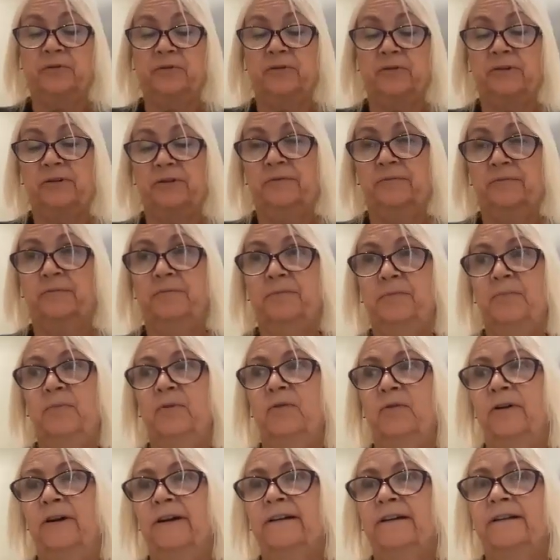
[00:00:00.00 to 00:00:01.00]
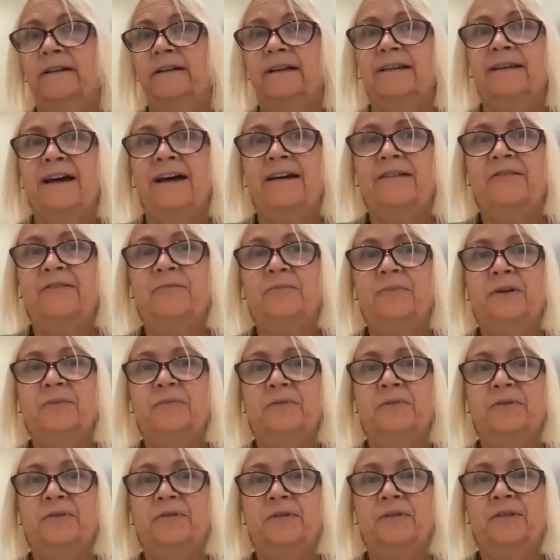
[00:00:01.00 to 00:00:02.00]
important point. A lot of
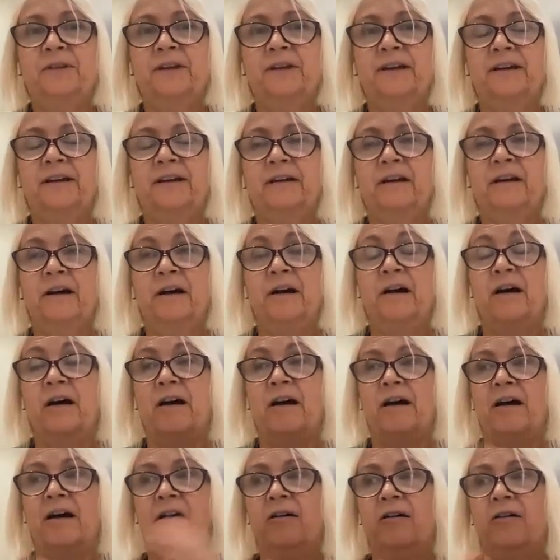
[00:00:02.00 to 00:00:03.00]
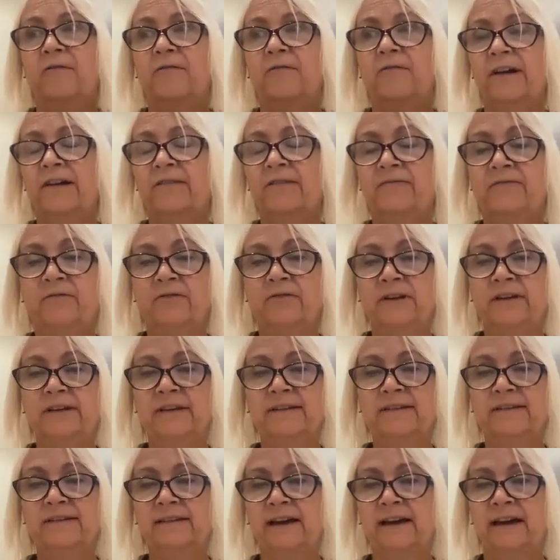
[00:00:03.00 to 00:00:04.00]
people think, oh, if I
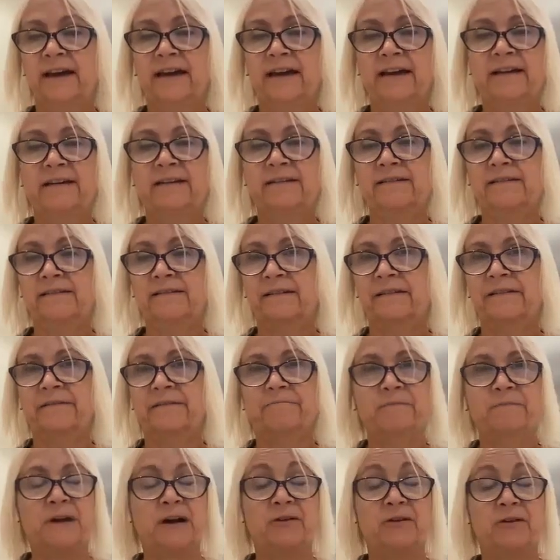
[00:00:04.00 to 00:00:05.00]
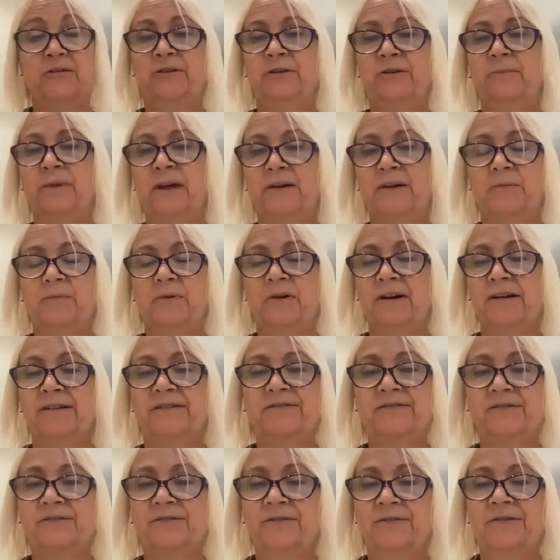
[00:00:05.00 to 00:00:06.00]
freeze eggs, I'll go into
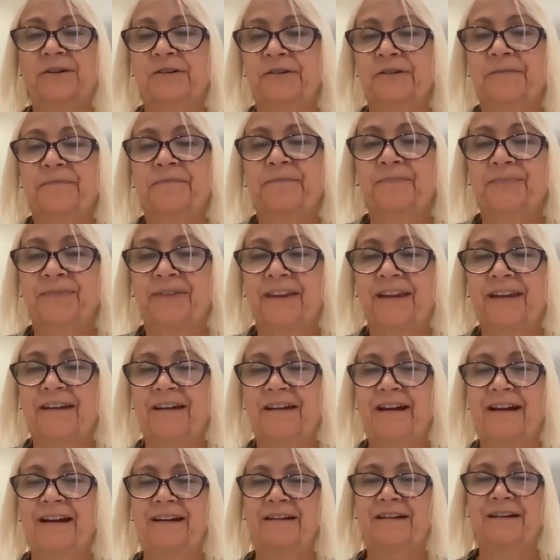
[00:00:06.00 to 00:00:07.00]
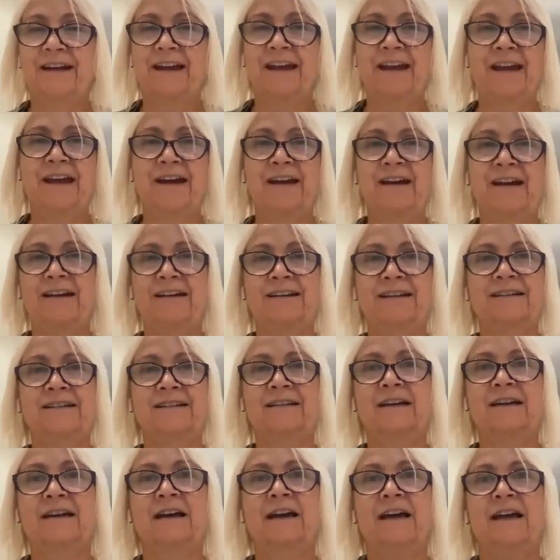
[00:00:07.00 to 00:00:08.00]
menopause sooner.
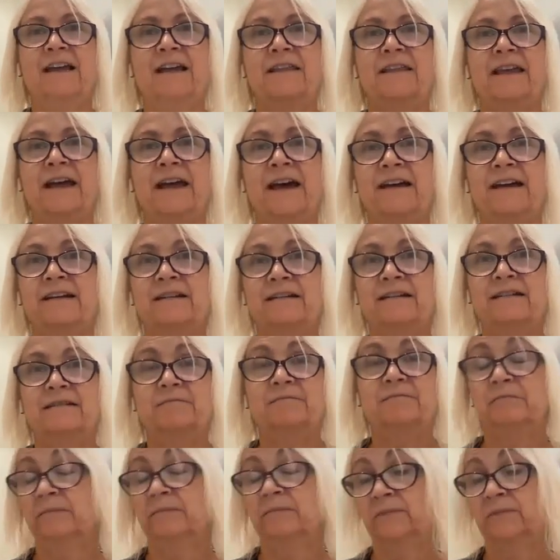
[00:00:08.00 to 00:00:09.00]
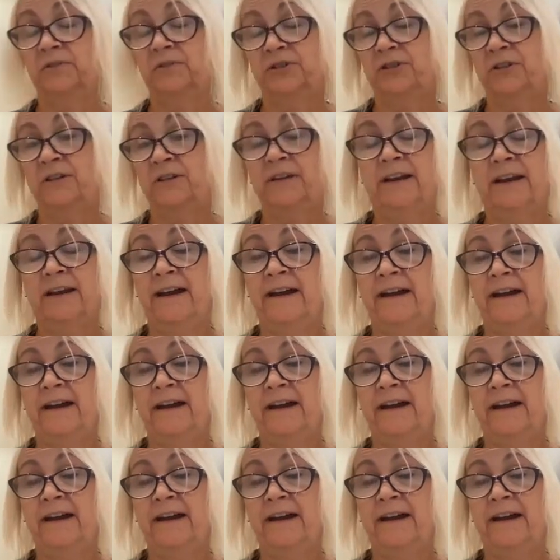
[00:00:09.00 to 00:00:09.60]
And that should